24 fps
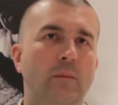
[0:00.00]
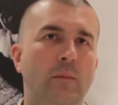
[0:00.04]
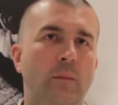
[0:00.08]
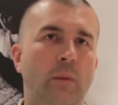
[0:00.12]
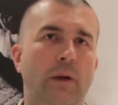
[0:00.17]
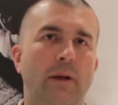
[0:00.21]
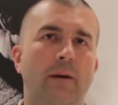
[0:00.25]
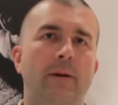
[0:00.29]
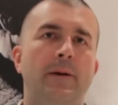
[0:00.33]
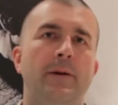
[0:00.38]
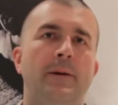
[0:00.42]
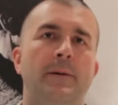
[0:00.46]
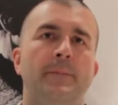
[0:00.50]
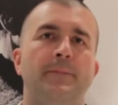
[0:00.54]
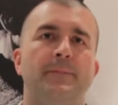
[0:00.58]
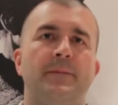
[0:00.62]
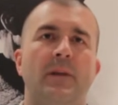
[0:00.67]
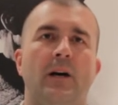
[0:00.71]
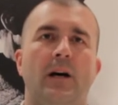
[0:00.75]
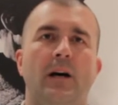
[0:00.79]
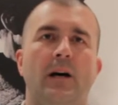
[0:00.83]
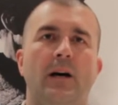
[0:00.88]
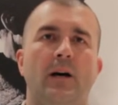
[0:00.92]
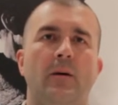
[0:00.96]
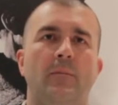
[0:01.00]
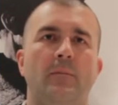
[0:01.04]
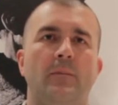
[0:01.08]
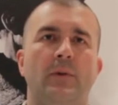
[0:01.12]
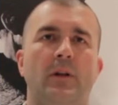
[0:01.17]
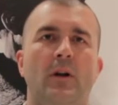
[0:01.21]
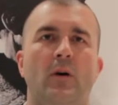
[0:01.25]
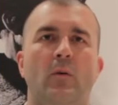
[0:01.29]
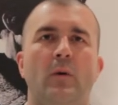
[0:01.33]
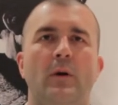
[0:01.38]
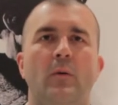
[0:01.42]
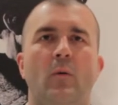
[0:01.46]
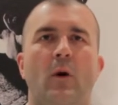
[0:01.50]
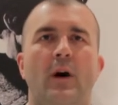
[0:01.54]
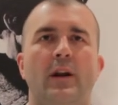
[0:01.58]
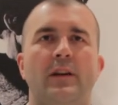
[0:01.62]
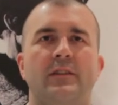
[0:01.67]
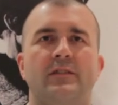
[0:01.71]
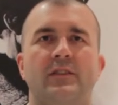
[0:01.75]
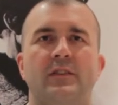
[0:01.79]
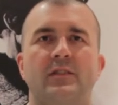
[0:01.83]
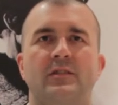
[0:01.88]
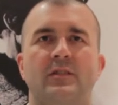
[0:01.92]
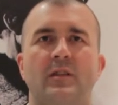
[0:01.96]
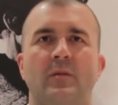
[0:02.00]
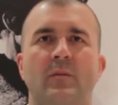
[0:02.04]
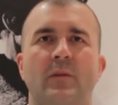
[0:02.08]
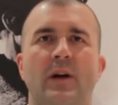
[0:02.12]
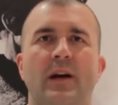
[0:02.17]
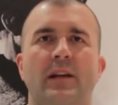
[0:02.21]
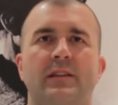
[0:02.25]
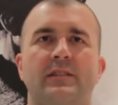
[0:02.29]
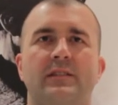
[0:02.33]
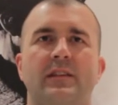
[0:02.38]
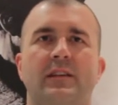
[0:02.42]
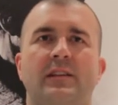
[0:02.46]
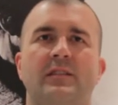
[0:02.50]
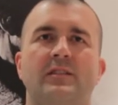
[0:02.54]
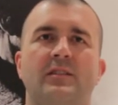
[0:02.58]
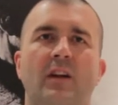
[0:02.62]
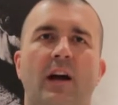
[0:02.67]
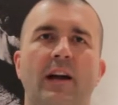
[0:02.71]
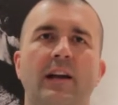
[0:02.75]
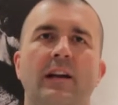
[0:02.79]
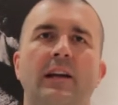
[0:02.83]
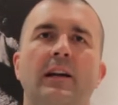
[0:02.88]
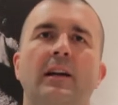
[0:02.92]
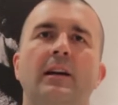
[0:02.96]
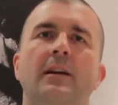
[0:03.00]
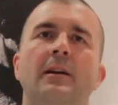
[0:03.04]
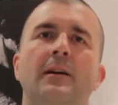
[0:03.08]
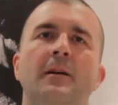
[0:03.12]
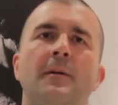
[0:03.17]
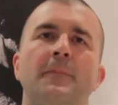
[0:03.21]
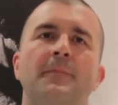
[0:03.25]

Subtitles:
But We want a system that's exciting